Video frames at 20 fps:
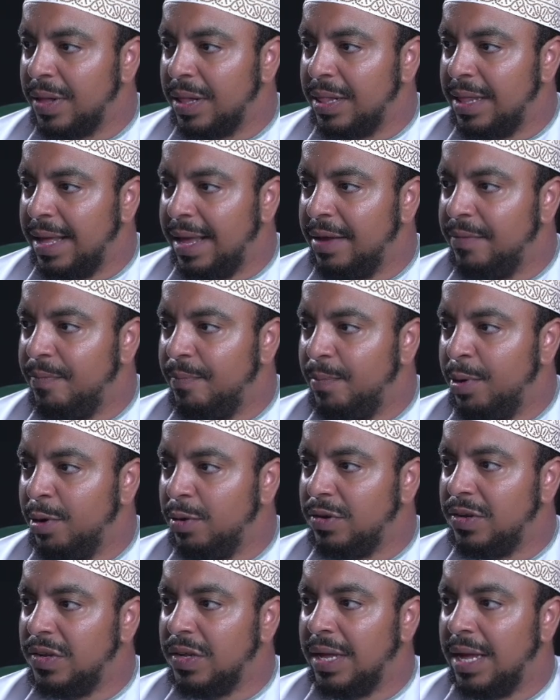they
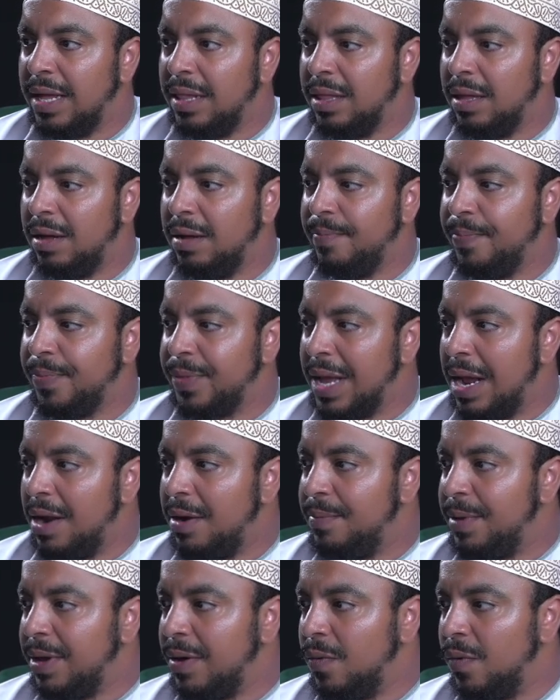put together
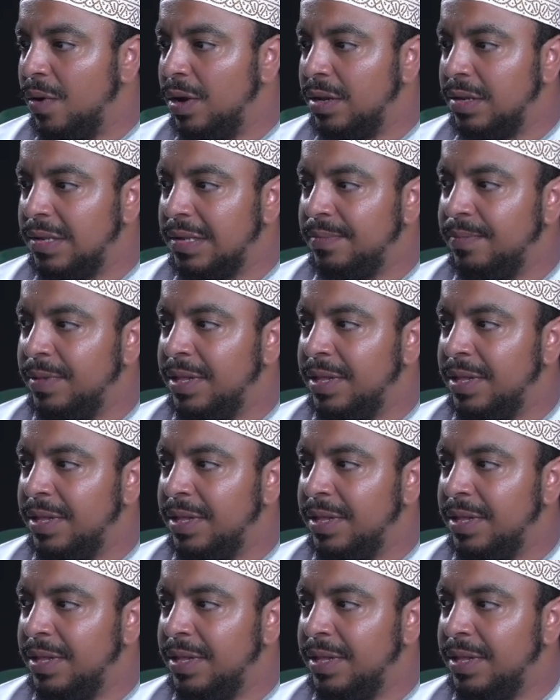Arabic words.